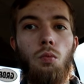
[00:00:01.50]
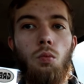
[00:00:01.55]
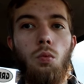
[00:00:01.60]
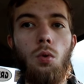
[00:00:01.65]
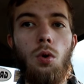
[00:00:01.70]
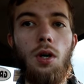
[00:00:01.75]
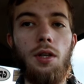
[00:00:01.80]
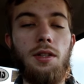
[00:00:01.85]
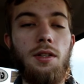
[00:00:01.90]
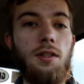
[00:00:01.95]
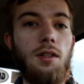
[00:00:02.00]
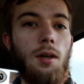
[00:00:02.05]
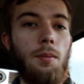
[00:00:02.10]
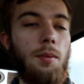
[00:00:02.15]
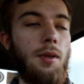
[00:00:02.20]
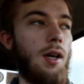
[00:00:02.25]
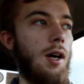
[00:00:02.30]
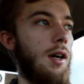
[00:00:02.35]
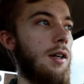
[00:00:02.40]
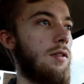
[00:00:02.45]
What's
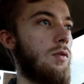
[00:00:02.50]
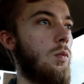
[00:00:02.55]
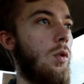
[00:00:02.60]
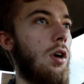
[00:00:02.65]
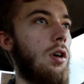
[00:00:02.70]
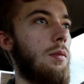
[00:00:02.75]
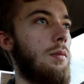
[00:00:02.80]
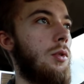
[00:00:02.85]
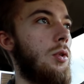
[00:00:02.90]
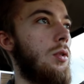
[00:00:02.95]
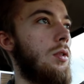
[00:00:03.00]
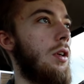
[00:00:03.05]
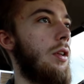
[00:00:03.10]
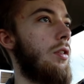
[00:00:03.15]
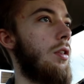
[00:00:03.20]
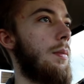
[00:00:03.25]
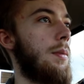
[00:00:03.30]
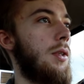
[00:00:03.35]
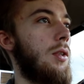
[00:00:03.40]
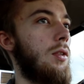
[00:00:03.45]
up, guys? Welcome to
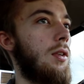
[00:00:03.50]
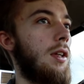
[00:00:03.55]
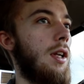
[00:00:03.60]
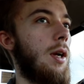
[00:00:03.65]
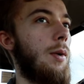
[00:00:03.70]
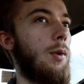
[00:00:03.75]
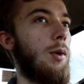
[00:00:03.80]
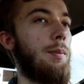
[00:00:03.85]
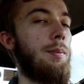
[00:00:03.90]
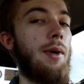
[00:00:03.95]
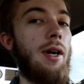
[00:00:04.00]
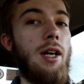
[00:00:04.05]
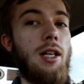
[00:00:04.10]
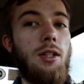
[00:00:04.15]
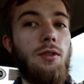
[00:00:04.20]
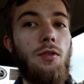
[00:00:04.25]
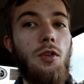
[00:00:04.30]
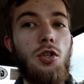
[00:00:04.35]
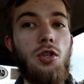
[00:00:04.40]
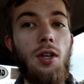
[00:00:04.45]
another episode of Get Real
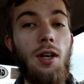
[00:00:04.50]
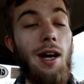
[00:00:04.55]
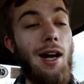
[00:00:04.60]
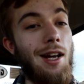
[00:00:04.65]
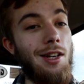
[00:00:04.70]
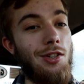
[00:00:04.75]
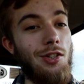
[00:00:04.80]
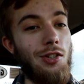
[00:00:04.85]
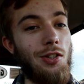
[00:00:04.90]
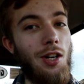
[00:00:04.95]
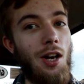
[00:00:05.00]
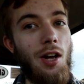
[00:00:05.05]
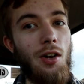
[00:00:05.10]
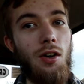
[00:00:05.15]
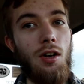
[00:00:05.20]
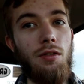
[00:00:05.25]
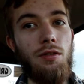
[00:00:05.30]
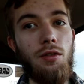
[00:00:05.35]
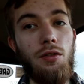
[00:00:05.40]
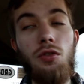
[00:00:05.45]
Bass Fishing. I just got
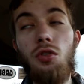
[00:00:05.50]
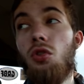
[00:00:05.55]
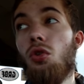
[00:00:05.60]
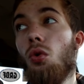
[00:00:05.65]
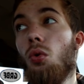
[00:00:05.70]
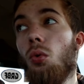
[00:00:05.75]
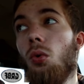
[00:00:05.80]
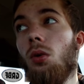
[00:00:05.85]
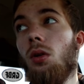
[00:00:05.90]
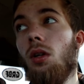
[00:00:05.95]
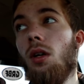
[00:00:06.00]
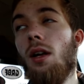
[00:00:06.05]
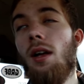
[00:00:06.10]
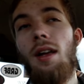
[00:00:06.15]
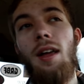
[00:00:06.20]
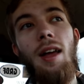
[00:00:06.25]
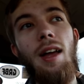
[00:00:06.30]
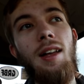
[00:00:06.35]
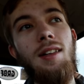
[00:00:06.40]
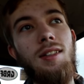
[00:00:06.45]
off of school,
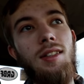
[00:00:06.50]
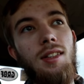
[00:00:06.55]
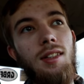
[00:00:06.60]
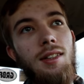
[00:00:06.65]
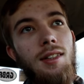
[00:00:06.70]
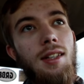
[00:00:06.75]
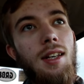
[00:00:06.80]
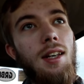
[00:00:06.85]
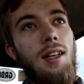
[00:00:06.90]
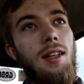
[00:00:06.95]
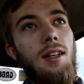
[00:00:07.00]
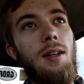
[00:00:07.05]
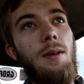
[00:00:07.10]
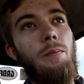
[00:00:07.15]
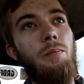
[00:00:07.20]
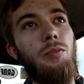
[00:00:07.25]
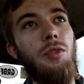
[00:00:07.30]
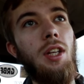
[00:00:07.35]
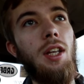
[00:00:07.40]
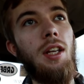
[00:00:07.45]
and today
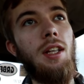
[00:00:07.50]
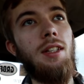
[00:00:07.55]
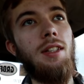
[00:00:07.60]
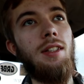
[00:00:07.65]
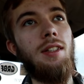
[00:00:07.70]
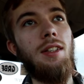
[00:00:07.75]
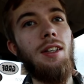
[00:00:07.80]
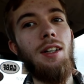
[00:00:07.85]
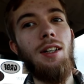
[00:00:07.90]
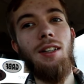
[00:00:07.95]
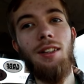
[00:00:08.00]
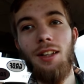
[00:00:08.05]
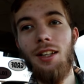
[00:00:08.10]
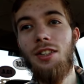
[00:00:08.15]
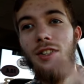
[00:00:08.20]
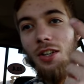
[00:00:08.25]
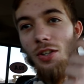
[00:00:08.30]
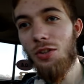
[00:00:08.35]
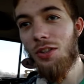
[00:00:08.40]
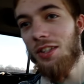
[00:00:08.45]
it's
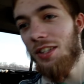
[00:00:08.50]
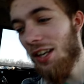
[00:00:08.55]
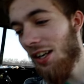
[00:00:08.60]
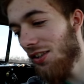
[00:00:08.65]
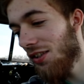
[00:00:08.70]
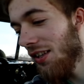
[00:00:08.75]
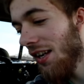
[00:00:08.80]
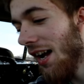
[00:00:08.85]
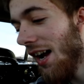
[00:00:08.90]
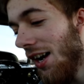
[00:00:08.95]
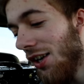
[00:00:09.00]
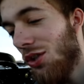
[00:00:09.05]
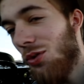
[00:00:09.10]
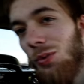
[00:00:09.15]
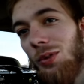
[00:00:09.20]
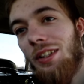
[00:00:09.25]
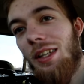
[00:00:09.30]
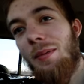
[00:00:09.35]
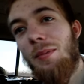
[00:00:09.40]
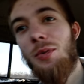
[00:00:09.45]
let's actually check the
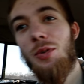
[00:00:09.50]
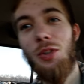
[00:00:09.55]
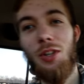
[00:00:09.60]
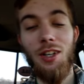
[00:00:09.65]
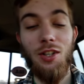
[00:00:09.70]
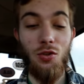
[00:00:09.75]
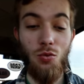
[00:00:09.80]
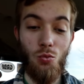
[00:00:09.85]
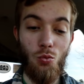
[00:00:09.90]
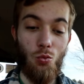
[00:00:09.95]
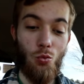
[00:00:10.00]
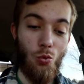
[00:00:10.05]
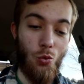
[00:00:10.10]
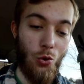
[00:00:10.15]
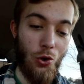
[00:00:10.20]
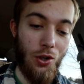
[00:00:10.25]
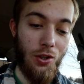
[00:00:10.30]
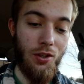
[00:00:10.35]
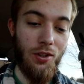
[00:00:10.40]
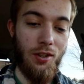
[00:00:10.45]
actual temperature. It's
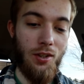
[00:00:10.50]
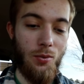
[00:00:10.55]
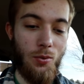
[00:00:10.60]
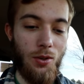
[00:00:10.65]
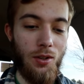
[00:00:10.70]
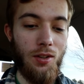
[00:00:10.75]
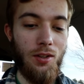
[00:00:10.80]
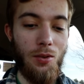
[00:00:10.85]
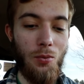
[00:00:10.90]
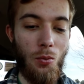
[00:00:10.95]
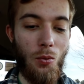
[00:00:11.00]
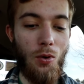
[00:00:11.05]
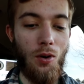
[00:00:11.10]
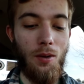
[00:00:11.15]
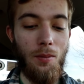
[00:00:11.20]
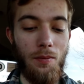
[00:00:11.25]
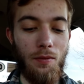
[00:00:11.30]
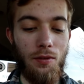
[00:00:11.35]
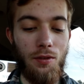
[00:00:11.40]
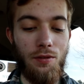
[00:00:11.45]
really, really
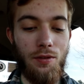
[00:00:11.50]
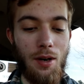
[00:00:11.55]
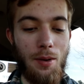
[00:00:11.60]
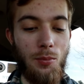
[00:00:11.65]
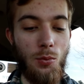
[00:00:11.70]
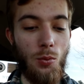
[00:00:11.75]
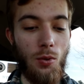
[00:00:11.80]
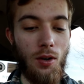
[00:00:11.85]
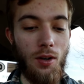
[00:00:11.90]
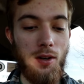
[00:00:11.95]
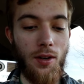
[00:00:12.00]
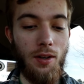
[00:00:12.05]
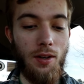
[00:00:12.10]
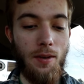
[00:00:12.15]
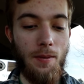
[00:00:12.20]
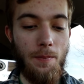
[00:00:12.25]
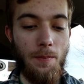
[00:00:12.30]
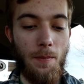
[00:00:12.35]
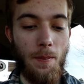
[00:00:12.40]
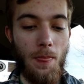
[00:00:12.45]
warm for February,
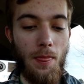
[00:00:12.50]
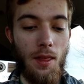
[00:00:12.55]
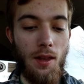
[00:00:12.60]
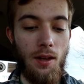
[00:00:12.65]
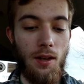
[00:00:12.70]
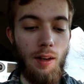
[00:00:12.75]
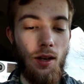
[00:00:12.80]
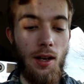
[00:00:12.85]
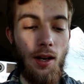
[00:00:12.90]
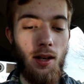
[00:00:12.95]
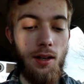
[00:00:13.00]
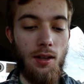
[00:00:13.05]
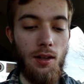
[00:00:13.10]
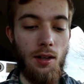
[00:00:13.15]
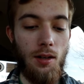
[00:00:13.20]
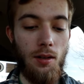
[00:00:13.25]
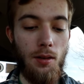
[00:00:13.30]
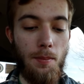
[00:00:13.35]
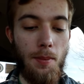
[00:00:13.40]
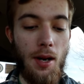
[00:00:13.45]
and
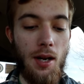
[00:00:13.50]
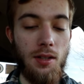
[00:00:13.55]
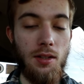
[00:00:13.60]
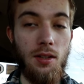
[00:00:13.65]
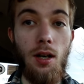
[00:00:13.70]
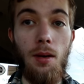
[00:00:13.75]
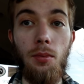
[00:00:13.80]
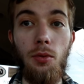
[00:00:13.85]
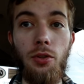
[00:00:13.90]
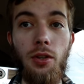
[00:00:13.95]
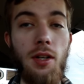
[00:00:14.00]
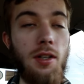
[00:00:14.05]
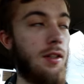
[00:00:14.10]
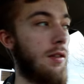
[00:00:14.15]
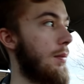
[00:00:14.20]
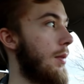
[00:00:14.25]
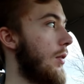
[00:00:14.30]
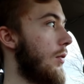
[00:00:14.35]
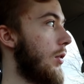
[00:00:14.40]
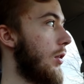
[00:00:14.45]
the past couple days
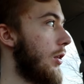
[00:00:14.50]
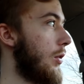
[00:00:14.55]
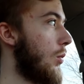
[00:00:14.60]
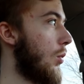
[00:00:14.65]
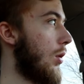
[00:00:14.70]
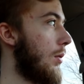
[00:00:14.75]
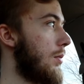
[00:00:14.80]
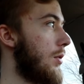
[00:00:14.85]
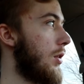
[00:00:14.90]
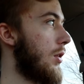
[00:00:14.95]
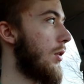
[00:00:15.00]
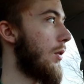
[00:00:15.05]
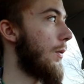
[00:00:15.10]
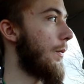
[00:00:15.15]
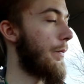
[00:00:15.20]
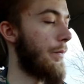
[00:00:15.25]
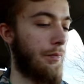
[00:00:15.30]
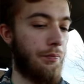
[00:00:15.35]
have been really warm too.